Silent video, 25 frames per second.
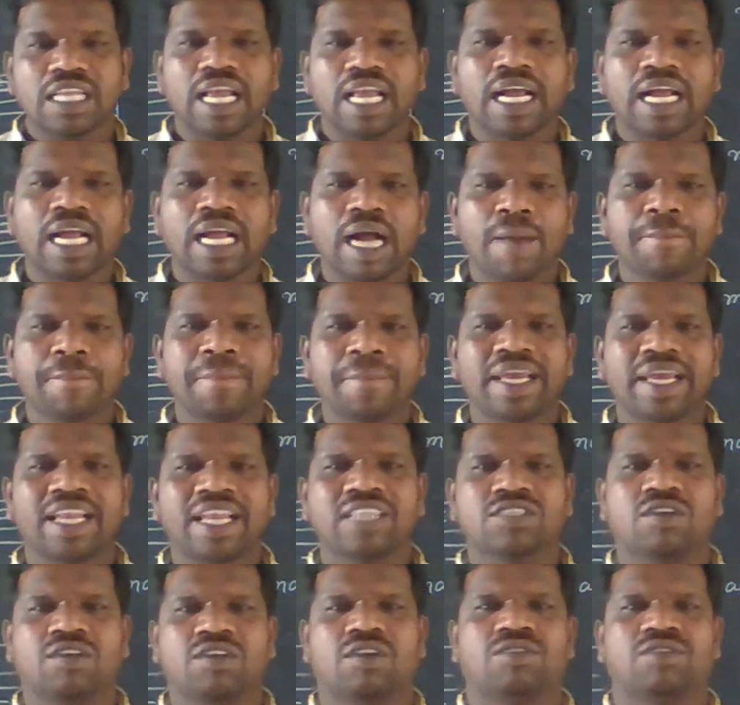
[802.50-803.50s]
compilers
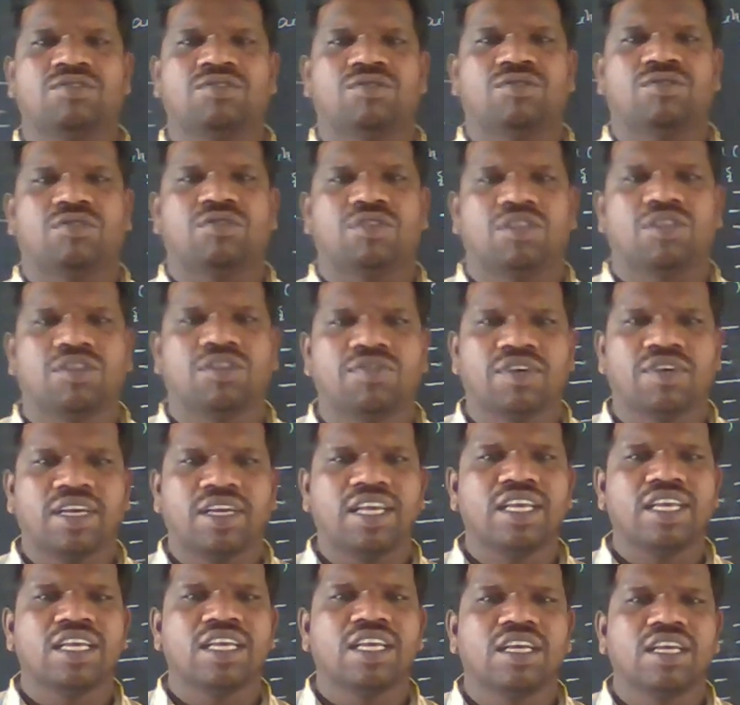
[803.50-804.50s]
also.
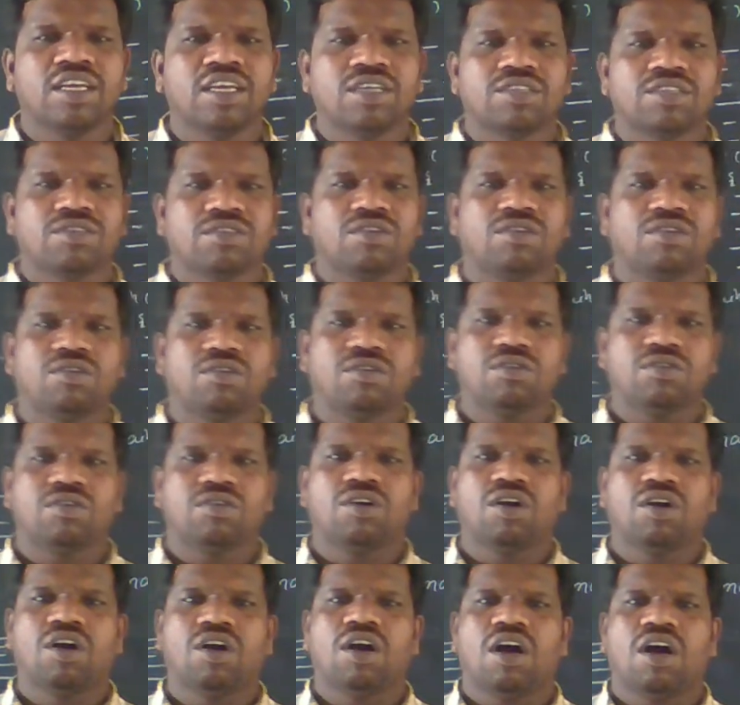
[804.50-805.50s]
Okay,
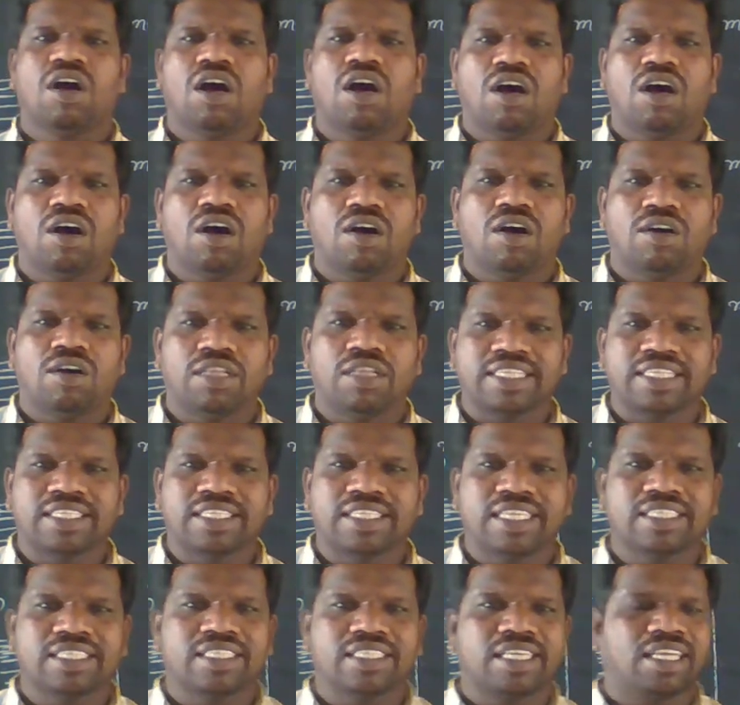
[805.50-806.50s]
so this is
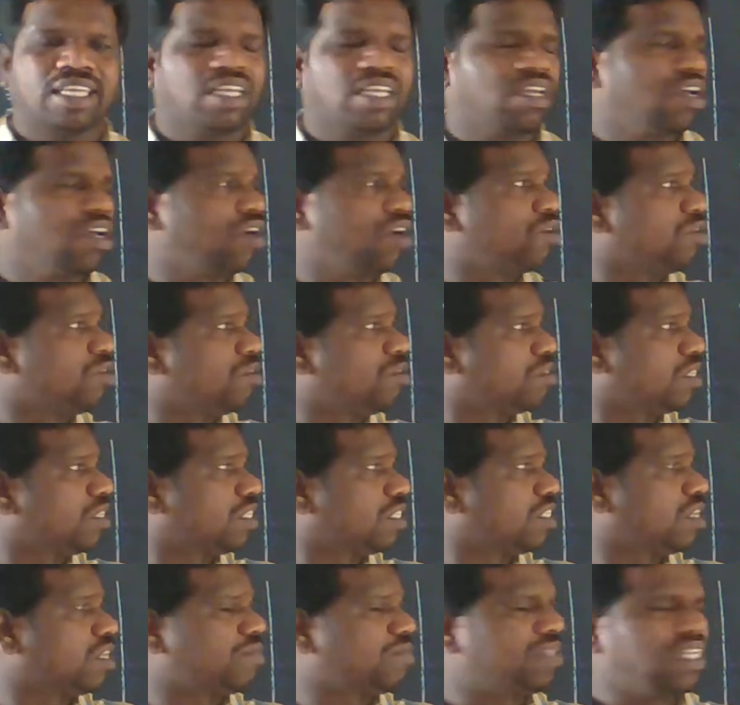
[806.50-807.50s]
the uses
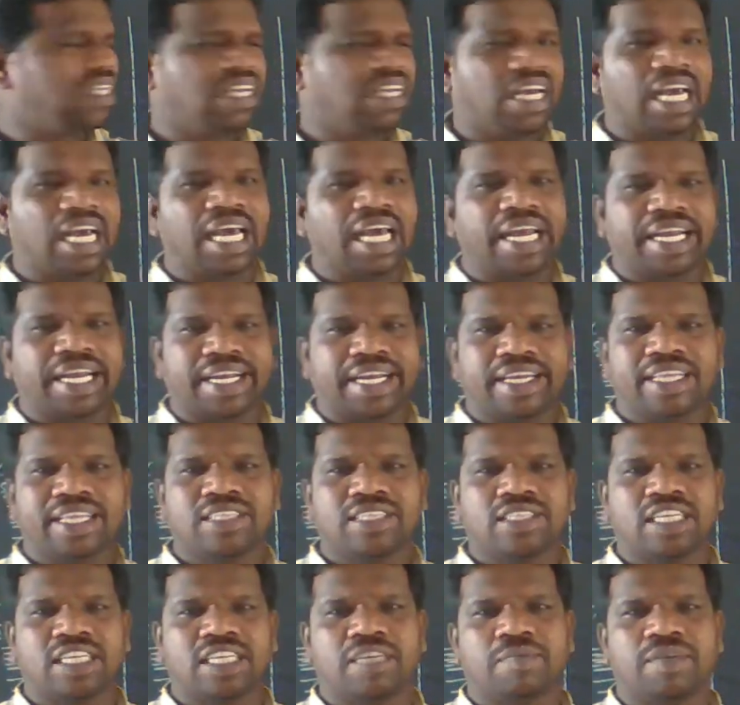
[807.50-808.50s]
of the returning
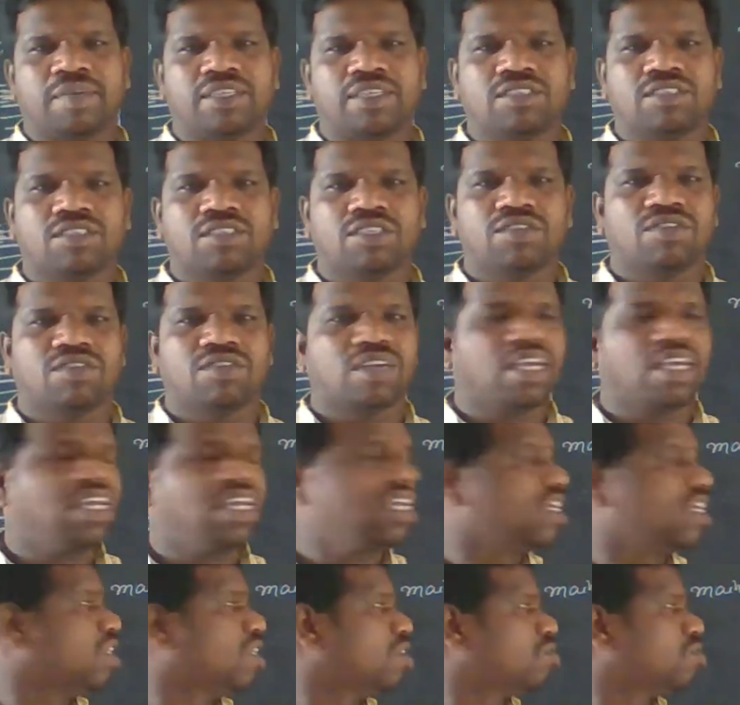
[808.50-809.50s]
statements. Okay,
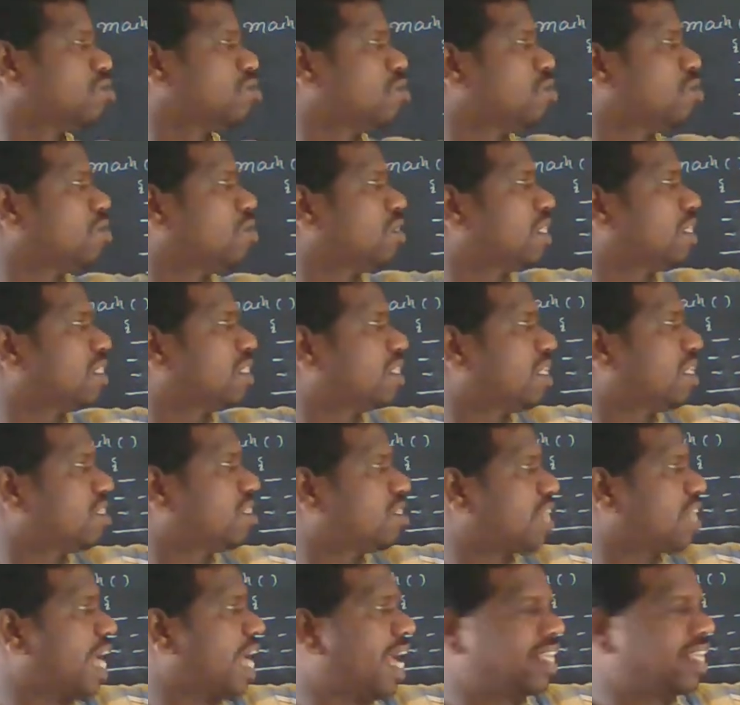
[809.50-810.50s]
so this is
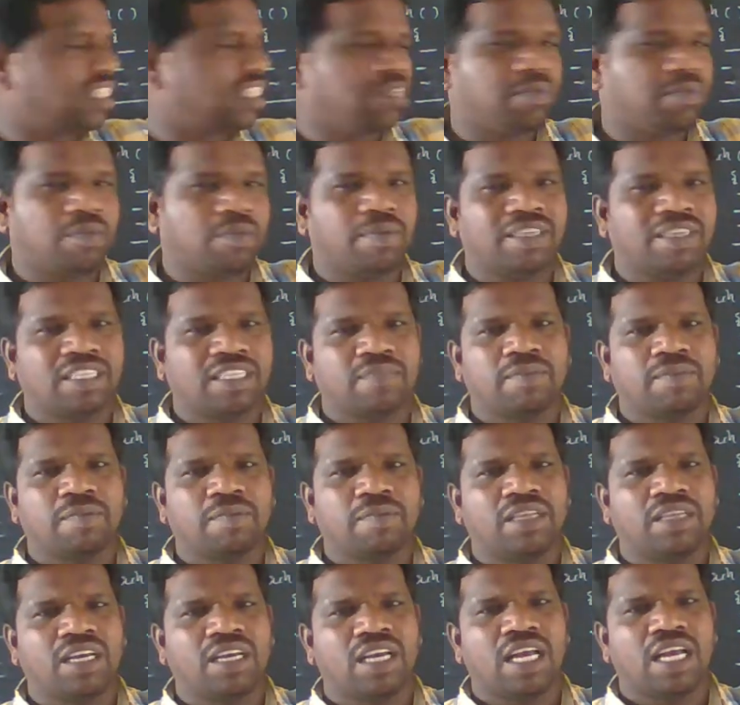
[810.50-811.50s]
acceptable some of
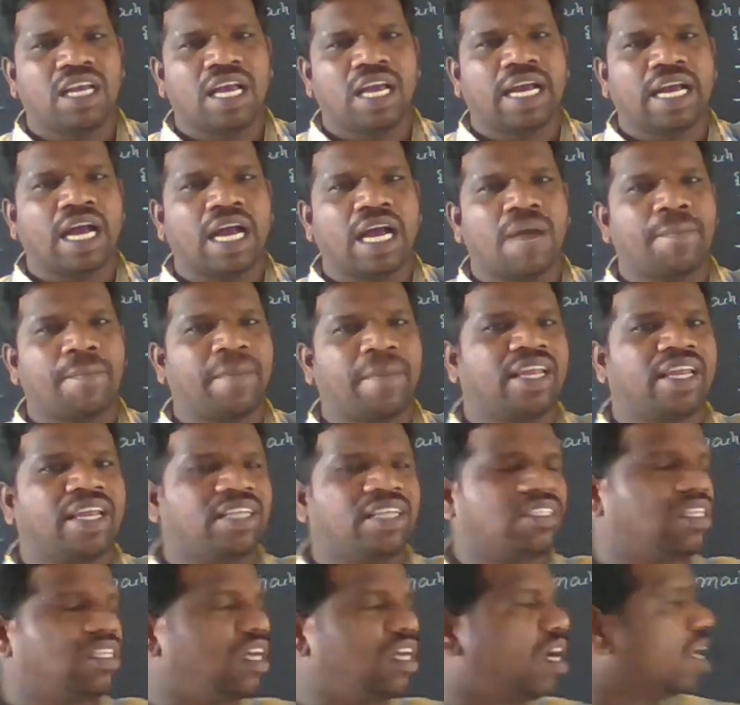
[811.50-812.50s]
the compilers,
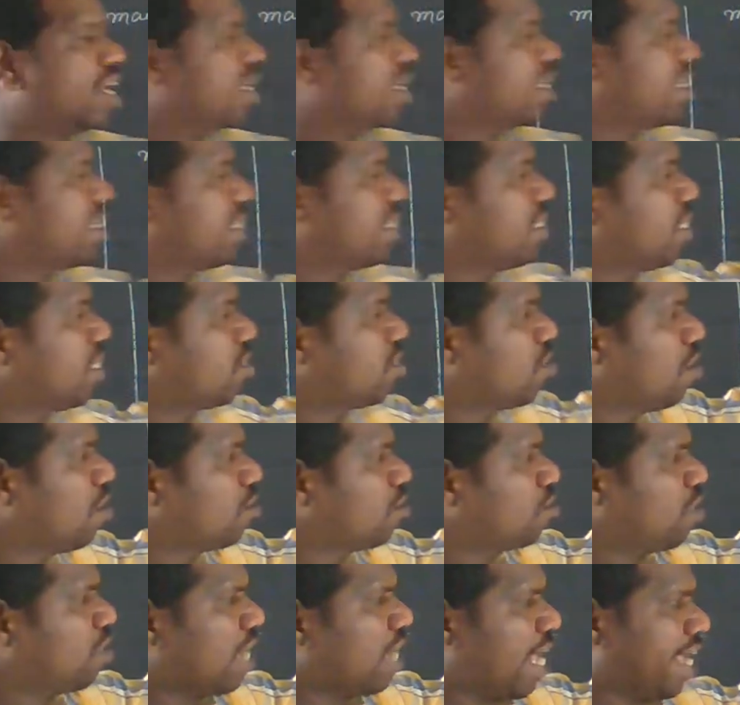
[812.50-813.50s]
and this is
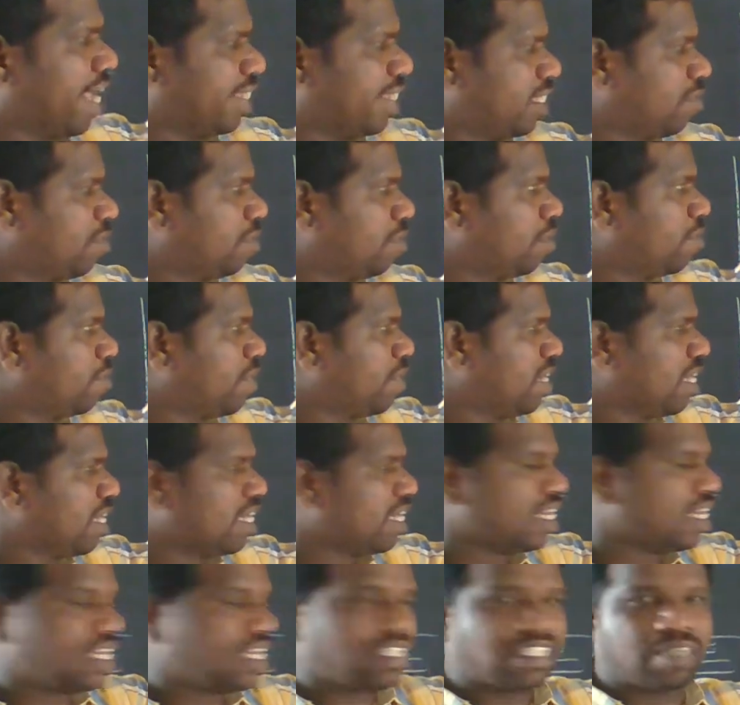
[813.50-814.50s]
also acceptable
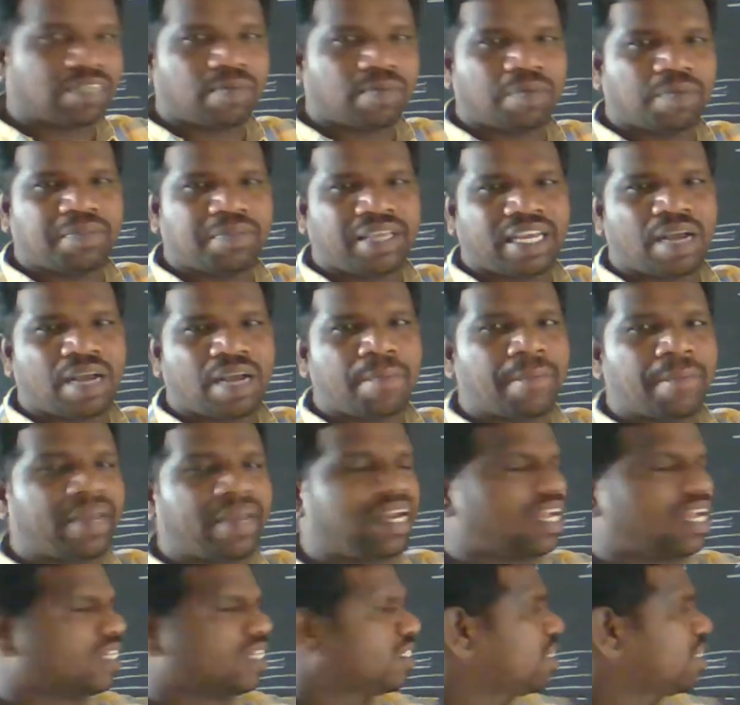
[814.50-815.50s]
some of the
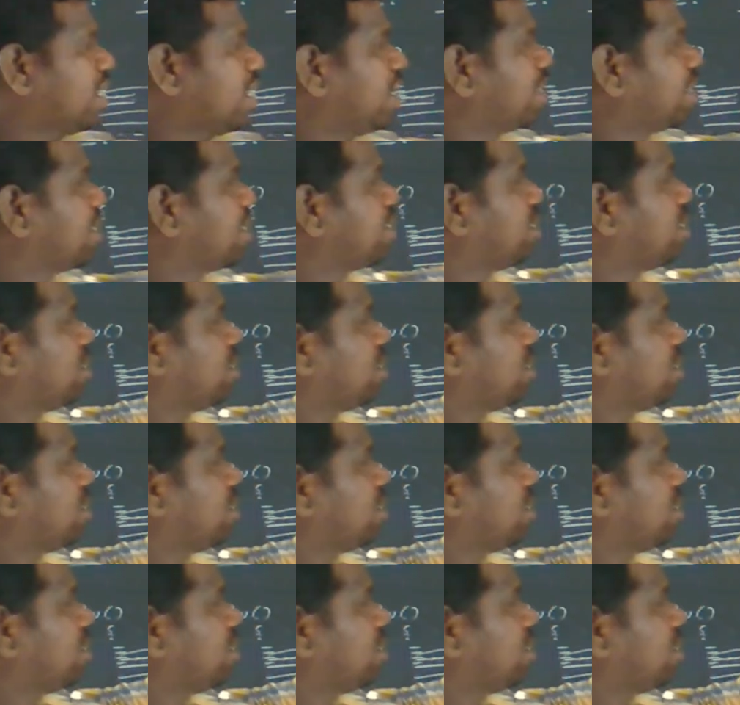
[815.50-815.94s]
compilers, and this is